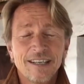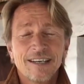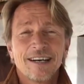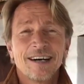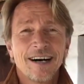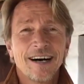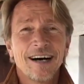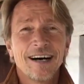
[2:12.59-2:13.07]

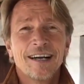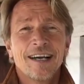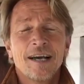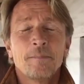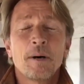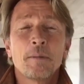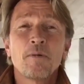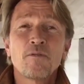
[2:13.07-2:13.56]

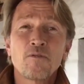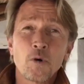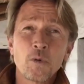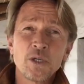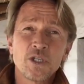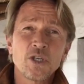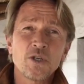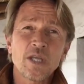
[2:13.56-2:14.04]
But before
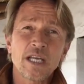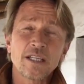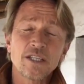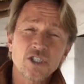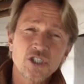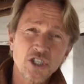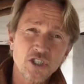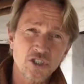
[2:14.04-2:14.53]
we do that,
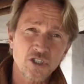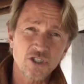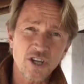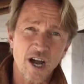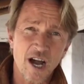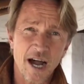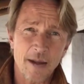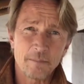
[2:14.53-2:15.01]
let's just
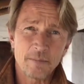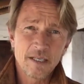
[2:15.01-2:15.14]
stop.